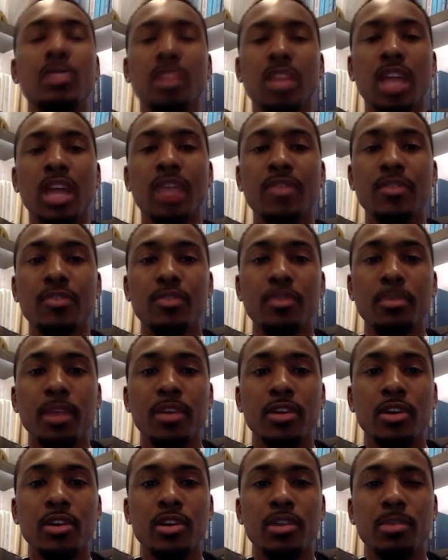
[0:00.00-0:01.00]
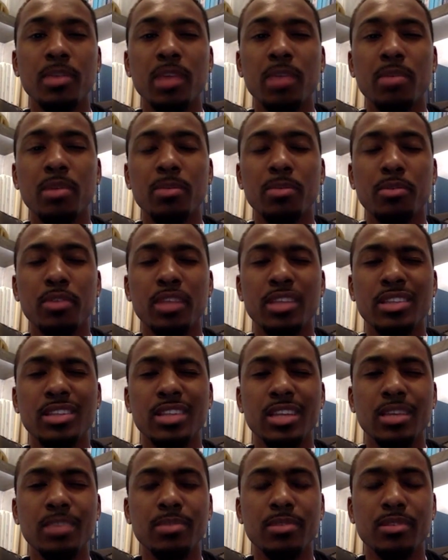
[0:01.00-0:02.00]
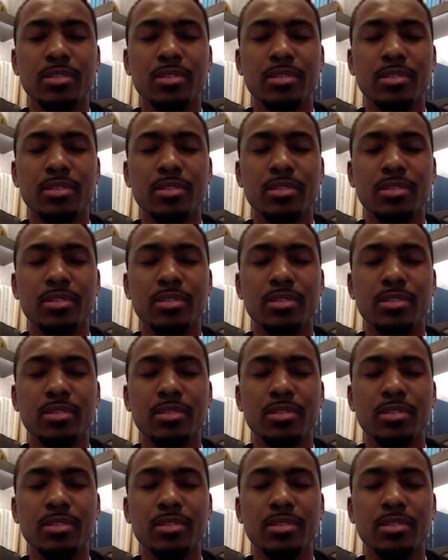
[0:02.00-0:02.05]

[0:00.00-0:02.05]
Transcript: life is for my daughter to be able to breathe deep.